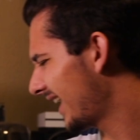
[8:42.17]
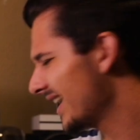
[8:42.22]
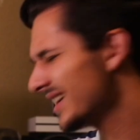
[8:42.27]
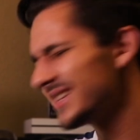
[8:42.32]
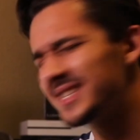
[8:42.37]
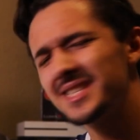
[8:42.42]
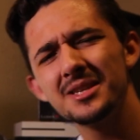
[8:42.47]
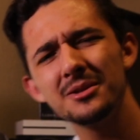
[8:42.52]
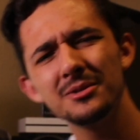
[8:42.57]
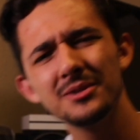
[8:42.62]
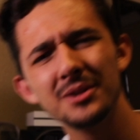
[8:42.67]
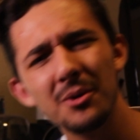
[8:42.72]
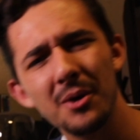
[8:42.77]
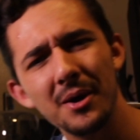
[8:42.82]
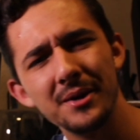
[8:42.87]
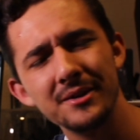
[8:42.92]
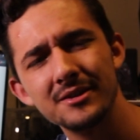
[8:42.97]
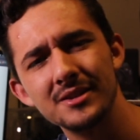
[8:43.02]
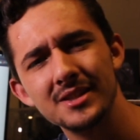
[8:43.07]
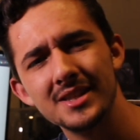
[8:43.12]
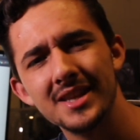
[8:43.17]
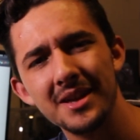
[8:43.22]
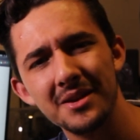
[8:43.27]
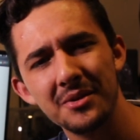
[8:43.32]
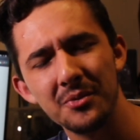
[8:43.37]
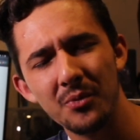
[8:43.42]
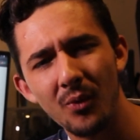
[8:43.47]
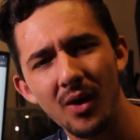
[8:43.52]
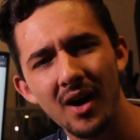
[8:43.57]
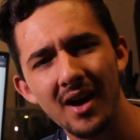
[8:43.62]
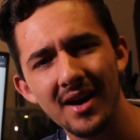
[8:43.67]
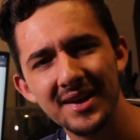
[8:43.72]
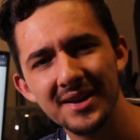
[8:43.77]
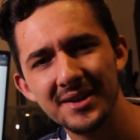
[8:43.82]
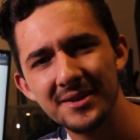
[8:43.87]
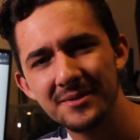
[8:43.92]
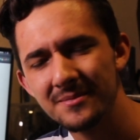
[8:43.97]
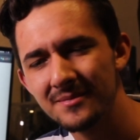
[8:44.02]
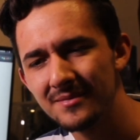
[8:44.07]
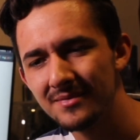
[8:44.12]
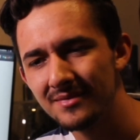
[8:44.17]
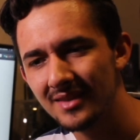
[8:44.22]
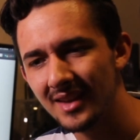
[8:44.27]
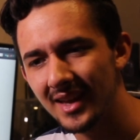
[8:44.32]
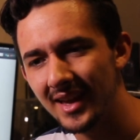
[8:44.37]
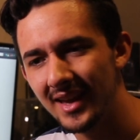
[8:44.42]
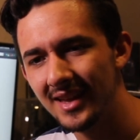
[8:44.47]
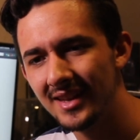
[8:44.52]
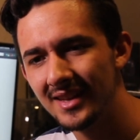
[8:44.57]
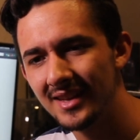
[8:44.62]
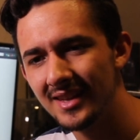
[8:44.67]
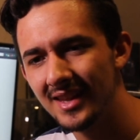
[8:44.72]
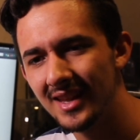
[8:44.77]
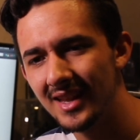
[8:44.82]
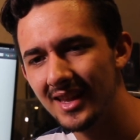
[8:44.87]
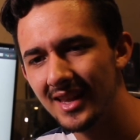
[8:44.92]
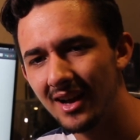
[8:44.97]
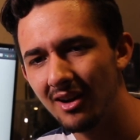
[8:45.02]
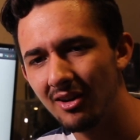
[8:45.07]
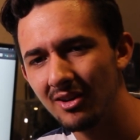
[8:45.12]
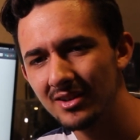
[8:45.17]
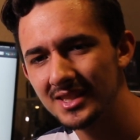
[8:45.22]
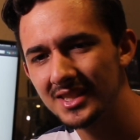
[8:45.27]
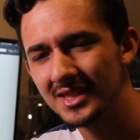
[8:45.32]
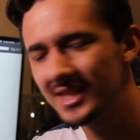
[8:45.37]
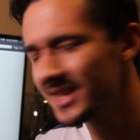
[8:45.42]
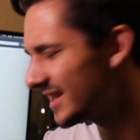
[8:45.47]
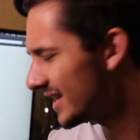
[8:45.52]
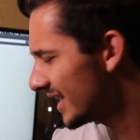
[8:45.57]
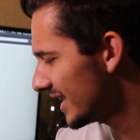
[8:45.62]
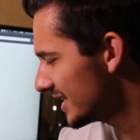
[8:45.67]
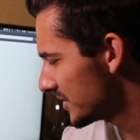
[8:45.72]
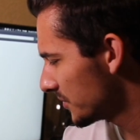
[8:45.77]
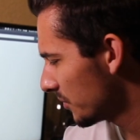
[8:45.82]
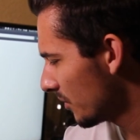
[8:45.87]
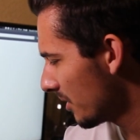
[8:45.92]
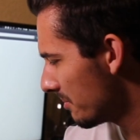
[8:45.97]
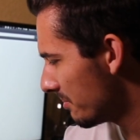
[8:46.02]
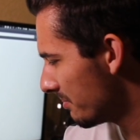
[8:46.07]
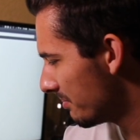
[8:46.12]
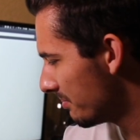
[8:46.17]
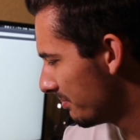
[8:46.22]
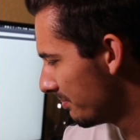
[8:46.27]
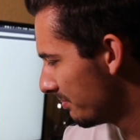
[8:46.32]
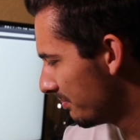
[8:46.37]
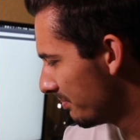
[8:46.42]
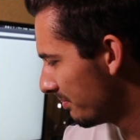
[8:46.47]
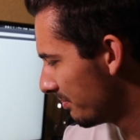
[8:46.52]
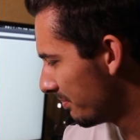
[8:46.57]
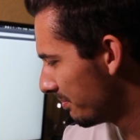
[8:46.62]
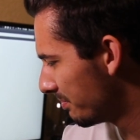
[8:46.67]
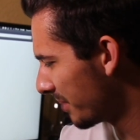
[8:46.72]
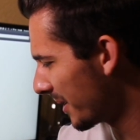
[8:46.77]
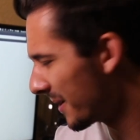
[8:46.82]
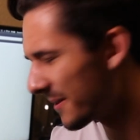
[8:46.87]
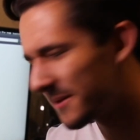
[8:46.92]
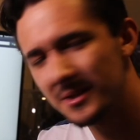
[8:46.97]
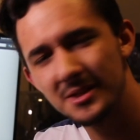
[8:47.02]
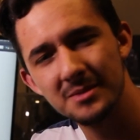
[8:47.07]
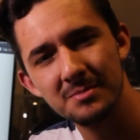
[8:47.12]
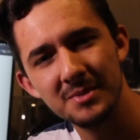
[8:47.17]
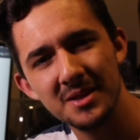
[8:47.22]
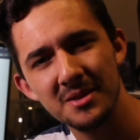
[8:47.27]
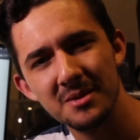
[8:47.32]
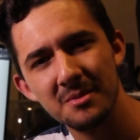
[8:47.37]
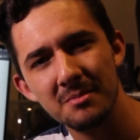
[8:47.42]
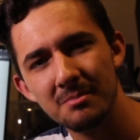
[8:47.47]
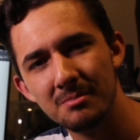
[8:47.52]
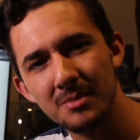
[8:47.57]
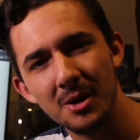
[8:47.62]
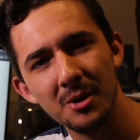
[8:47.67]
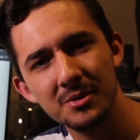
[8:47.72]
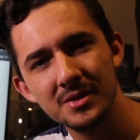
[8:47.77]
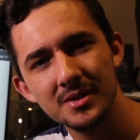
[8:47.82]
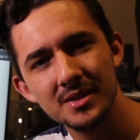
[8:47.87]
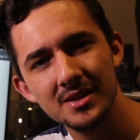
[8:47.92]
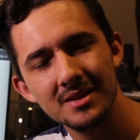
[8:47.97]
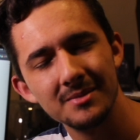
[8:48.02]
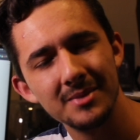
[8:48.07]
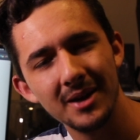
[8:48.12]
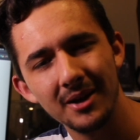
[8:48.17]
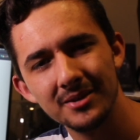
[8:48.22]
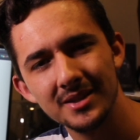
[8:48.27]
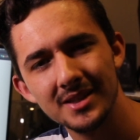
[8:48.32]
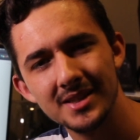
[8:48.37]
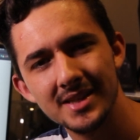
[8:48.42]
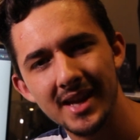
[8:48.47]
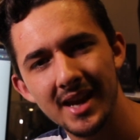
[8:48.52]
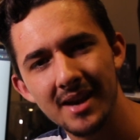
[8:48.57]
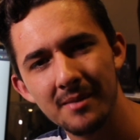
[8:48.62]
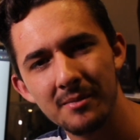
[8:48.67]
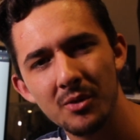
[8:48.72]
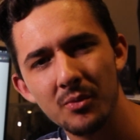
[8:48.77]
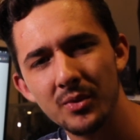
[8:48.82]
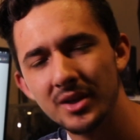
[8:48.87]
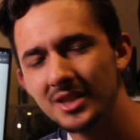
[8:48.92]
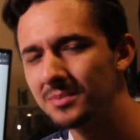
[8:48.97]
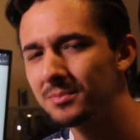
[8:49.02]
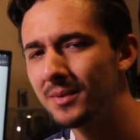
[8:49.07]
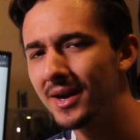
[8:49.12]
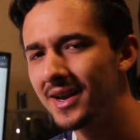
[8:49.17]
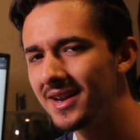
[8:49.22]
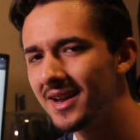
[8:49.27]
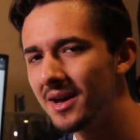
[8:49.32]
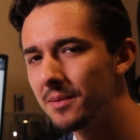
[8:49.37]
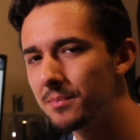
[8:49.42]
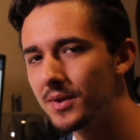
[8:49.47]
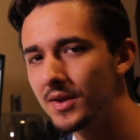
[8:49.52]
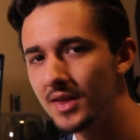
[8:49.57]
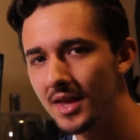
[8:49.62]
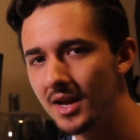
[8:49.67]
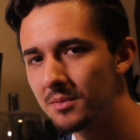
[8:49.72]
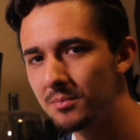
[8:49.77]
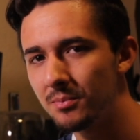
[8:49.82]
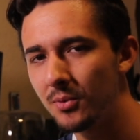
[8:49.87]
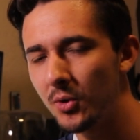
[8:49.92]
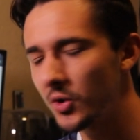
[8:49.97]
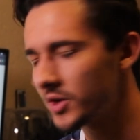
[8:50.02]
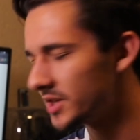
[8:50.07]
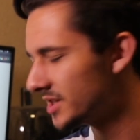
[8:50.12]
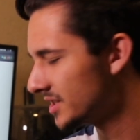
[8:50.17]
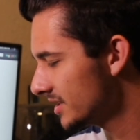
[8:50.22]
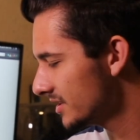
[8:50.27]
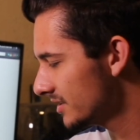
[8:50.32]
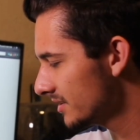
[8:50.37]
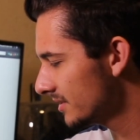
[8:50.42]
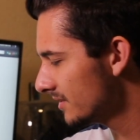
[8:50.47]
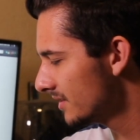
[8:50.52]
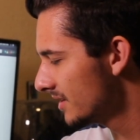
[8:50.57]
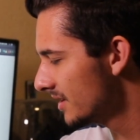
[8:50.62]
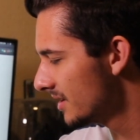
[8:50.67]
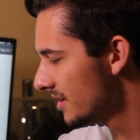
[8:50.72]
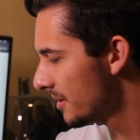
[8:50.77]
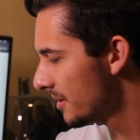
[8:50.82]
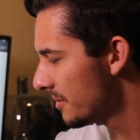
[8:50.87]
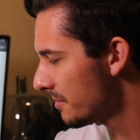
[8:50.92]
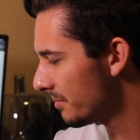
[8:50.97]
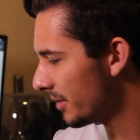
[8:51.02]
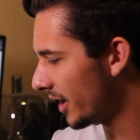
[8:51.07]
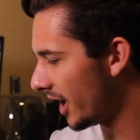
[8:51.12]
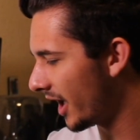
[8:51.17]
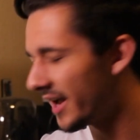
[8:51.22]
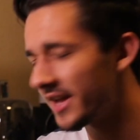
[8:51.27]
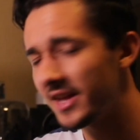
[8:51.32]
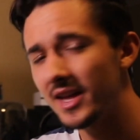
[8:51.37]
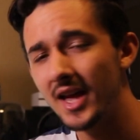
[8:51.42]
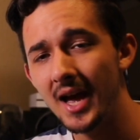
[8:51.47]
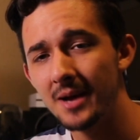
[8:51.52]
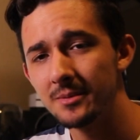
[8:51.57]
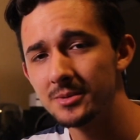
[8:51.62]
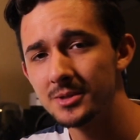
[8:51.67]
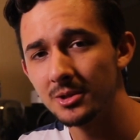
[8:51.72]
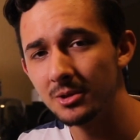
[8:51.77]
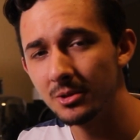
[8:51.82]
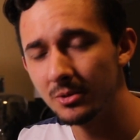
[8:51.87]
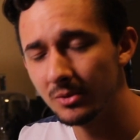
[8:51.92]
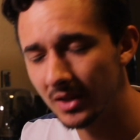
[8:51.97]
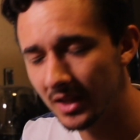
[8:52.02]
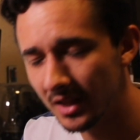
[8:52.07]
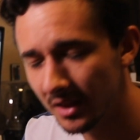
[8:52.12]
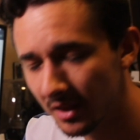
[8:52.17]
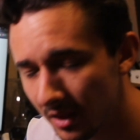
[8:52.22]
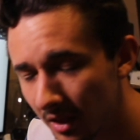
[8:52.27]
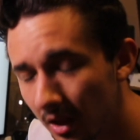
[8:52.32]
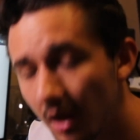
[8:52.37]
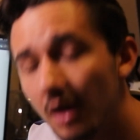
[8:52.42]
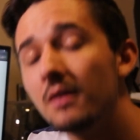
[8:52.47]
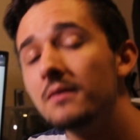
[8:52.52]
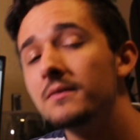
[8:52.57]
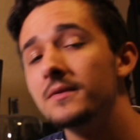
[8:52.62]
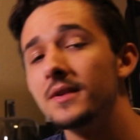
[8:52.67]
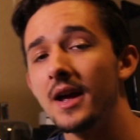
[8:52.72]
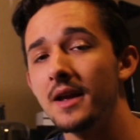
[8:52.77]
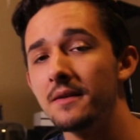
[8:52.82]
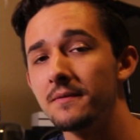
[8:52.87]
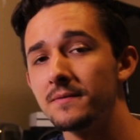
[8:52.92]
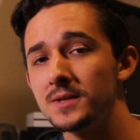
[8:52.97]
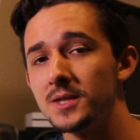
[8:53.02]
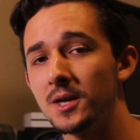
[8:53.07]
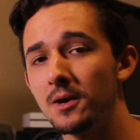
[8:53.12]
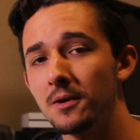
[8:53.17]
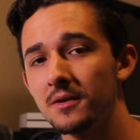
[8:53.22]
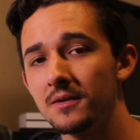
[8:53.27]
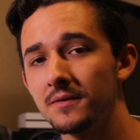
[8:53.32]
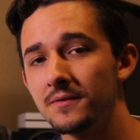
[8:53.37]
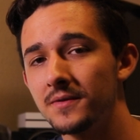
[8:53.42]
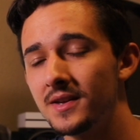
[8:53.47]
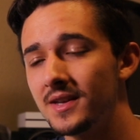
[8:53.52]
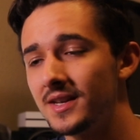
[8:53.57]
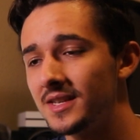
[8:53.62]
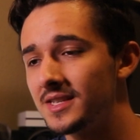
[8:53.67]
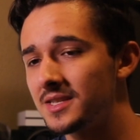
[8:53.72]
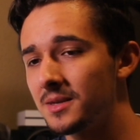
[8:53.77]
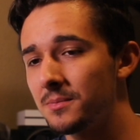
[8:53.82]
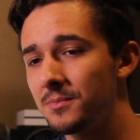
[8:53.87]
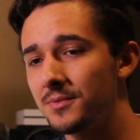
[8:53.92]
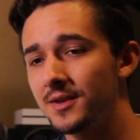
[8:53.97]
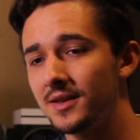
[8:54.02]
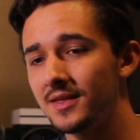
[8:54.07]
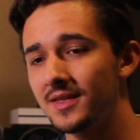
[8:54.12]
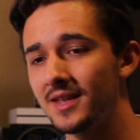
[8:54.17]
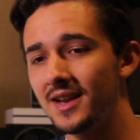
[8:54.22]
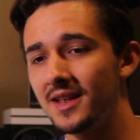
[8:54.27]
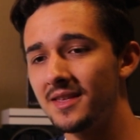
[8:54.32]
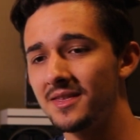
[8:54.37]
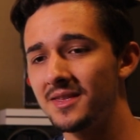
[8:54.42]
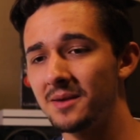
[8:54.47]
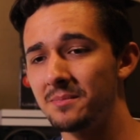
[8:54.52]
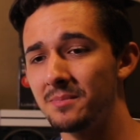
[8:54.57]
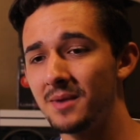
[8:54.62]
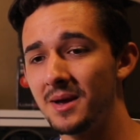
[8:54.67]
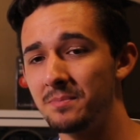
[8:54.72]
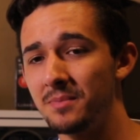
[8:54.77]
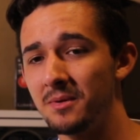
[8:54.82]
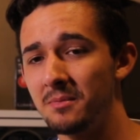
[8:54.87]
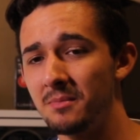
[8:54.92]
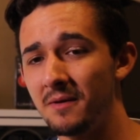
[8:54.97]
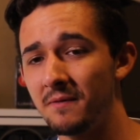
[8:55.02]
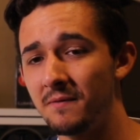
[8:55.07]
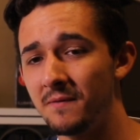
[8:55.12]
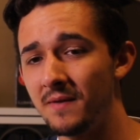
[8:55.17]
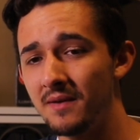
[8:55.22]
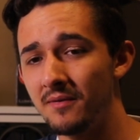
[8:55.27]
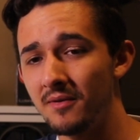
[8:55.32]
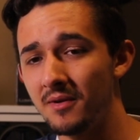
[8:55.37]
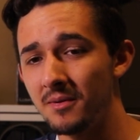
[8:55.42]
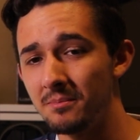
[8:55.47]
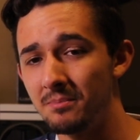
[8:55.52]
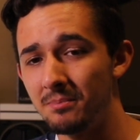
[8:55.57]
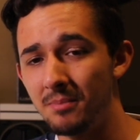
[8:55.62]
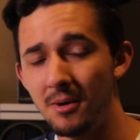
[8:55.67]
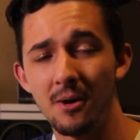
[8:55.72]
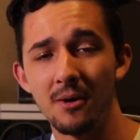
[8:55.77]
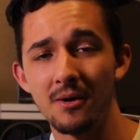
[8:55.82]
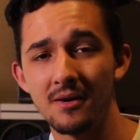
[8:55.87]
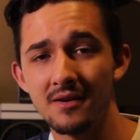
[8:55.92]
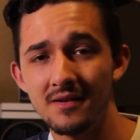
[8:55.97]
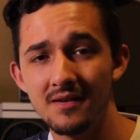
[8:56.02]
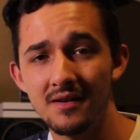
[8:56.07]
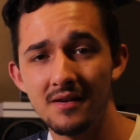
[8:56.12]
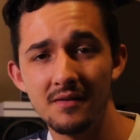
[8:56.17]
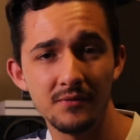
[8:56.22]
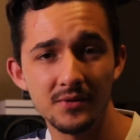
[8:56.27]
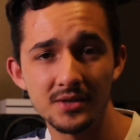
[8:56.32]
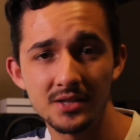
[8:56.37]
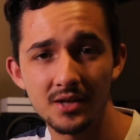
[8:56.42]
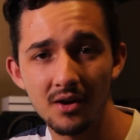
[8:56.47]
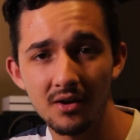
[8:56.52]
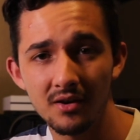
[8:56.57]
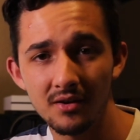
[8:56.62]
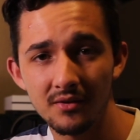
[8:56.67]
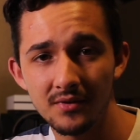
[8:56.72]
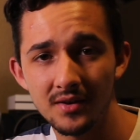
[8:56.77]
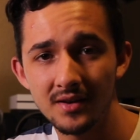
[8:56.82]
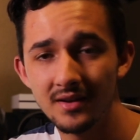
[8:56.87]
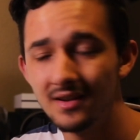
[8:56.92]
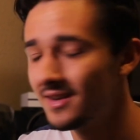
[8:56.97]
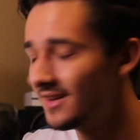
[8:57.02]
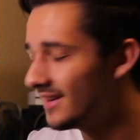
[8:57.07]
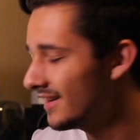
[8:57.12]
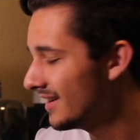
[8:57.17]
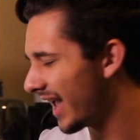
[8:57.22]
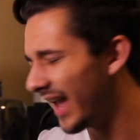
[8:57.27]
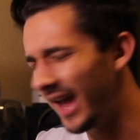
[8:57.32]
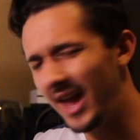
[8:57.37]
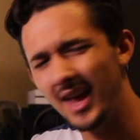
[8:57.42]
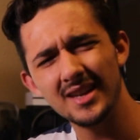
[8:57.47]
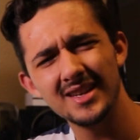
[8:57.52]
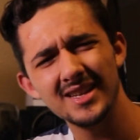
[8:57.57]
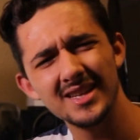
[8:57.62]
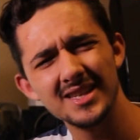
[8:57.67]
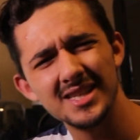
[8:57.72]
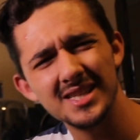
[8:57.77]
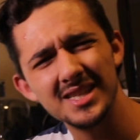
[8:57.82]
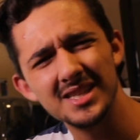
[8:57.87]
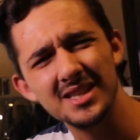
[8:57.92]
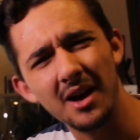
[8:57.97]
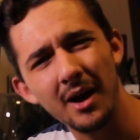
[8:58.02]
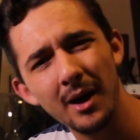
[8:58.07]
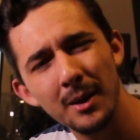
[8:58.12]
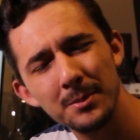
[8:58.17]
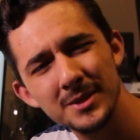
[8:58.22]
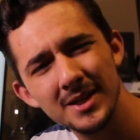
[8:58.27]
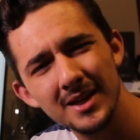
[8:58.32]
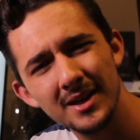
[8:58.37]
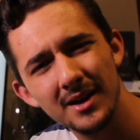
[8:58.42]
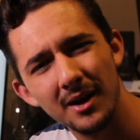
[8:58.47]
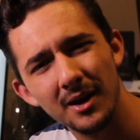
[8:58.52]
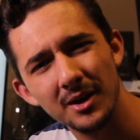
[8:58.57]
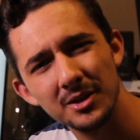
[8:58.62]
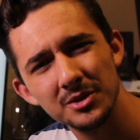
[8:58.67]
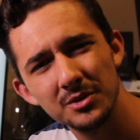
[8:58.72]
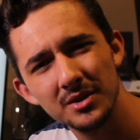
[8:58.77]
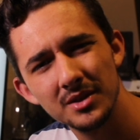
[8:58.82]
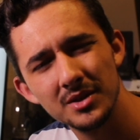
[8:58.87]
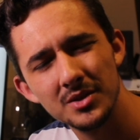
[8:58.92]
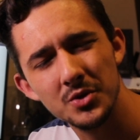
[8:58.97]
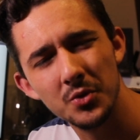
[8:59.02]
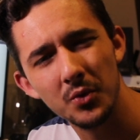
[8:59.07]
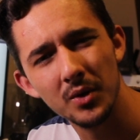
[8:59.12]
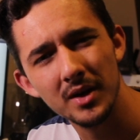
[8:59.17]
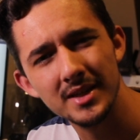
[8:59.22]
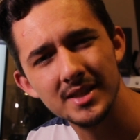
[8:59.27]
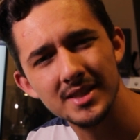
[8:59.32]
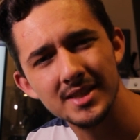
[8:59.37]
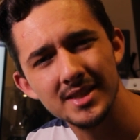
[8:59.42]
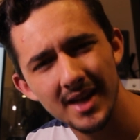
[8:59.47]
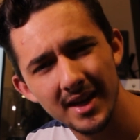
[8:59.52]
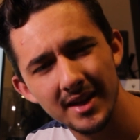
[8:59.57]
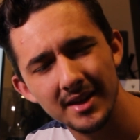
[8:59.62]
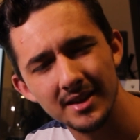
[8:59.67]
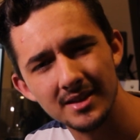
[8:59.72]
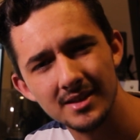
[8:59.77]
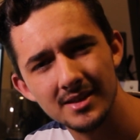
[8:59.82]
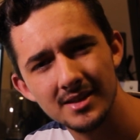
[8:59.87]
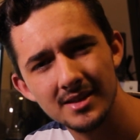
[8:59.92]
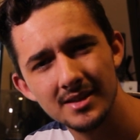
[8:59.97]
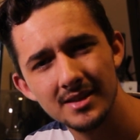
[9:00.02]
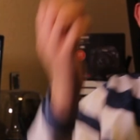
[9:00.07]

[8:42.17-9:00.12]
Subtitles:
I still don't understand why, and honestly, that's what bothers me the most about this camera, which might not be that important to you, but I absolutely love night photography. It's something that I think might be my favorite part of photography. And it stops at 120 seconds.